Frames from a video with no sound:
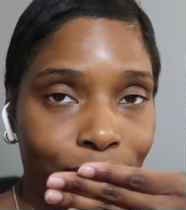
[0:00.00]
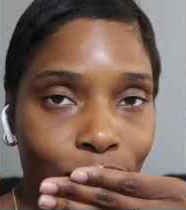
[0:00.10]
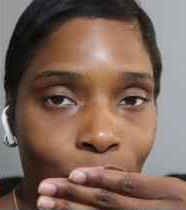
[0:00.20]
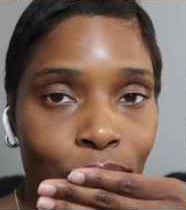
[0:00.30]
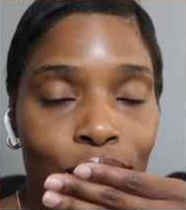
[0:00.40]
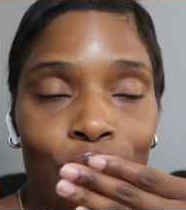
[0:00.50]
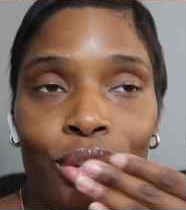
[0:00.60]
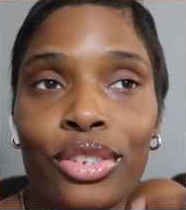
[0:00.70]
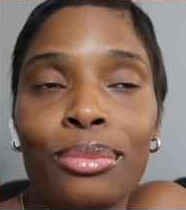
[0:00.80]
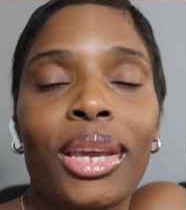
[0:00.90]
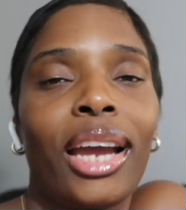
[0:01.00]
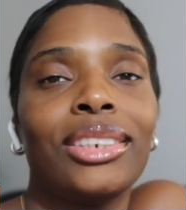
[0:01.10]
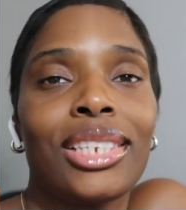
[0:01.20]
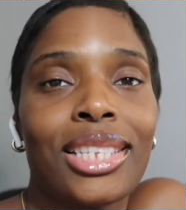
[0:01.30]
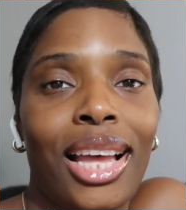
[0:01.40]
Oh, excuse me, I
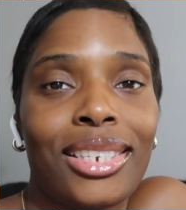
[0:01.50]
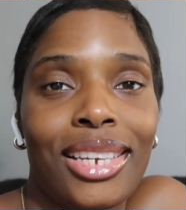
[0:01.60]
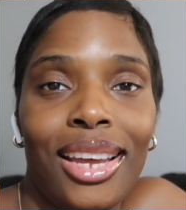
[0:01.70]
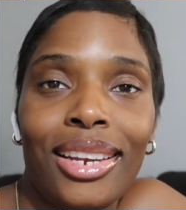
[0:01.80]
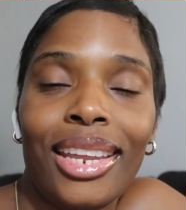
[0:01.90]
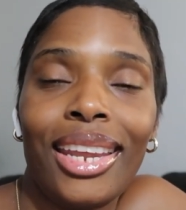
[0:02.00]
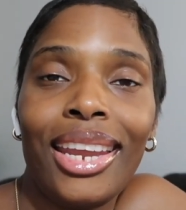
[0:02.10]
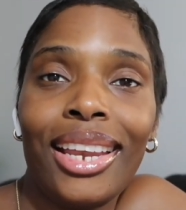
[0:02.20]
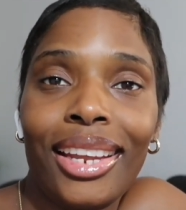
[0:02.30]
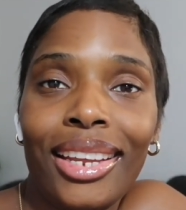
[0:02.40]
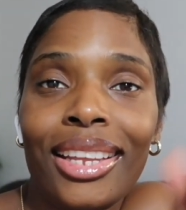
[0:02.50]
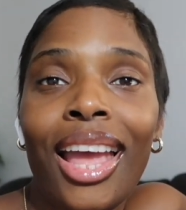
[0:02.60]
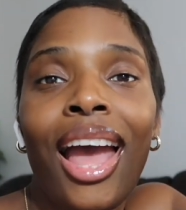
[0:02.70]
just got done eating.